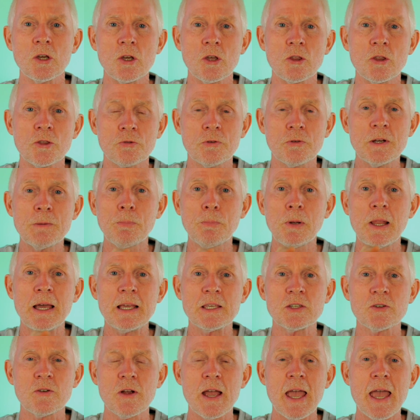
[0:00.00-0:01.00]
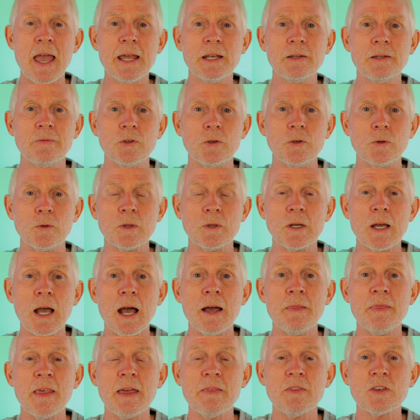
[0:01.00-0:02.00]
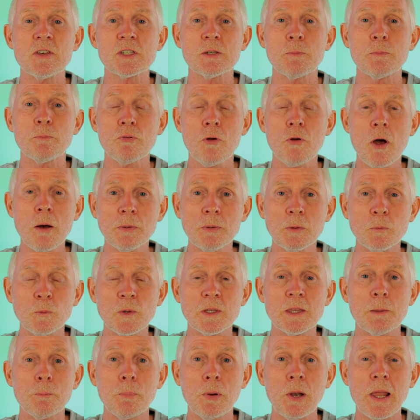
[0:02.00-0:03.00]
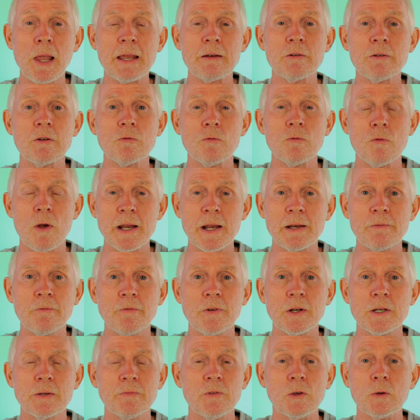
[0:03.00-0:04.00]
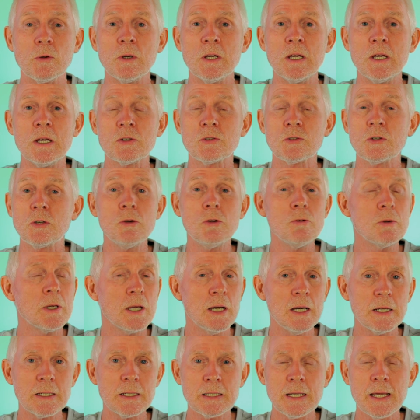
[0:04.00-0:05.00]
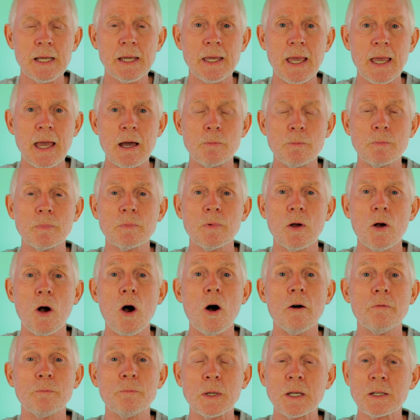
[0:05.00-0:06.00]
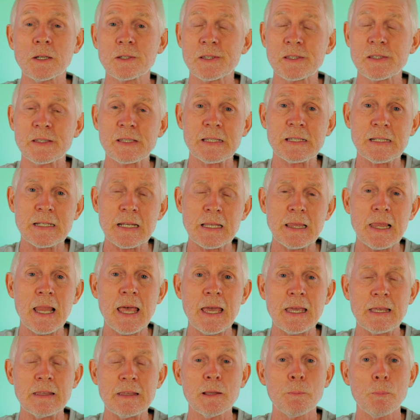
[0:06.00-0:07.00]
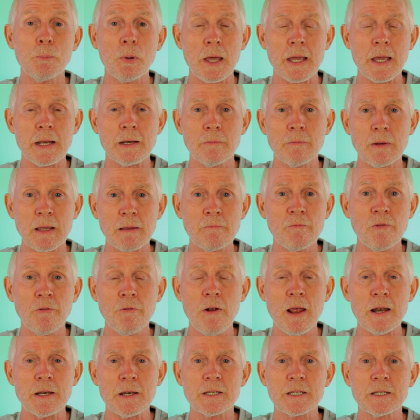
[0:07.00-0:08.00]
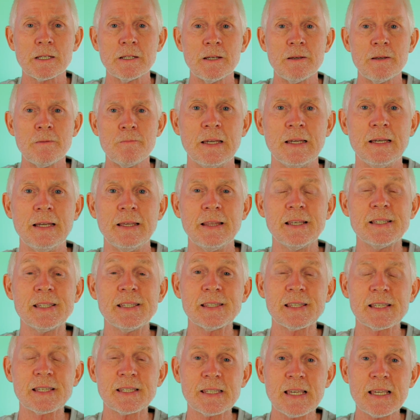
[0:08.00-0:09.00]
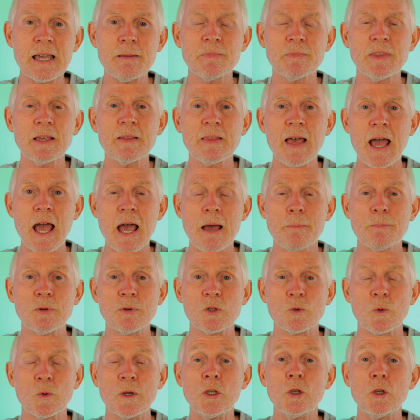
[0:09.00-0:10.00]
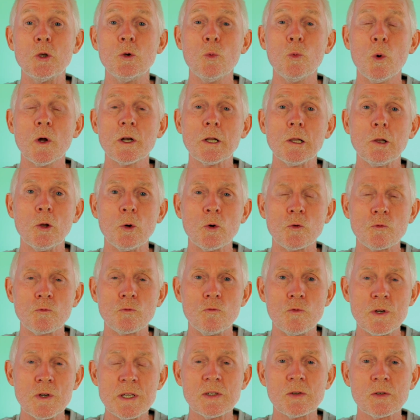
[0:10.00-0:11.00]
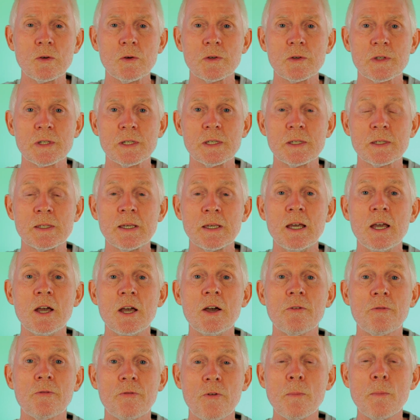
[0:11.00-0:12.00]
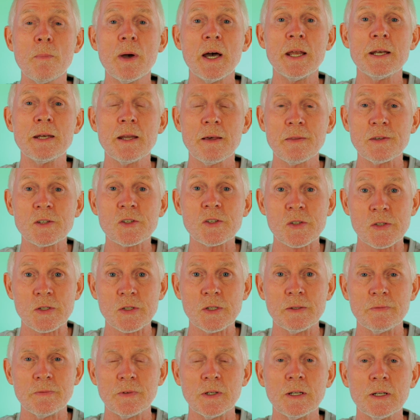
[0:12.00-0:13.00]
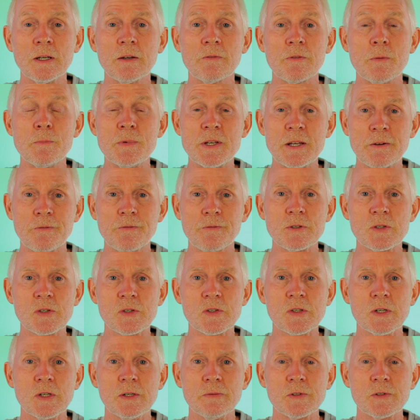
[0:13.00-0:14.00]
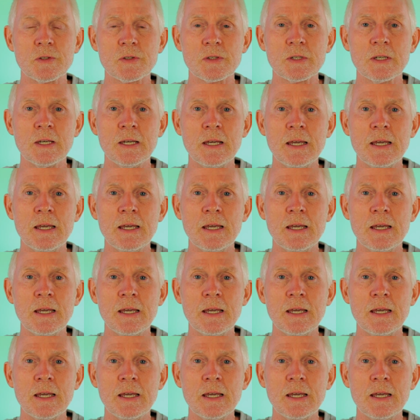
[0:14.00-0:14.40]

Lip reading: 3 planes are ahead of you, and then there's a problem with the plane right in front of you. So you can't take off because there's a delay in the plane in front. This is the same thing that happens when you want to load resources from another server, from different servers.